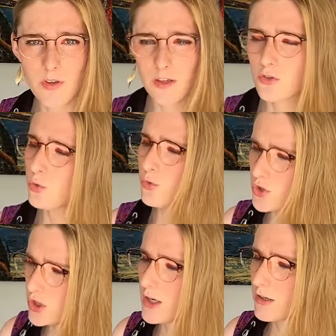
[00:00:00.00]
like a cool
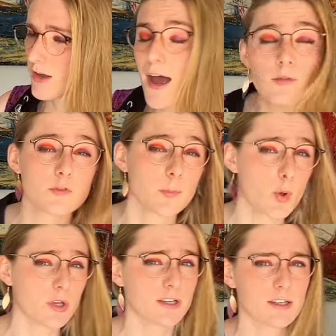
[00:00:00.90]
chick,
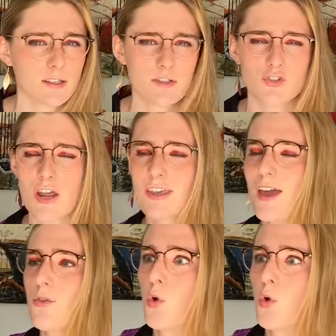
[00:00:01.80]
outspoken against J.K.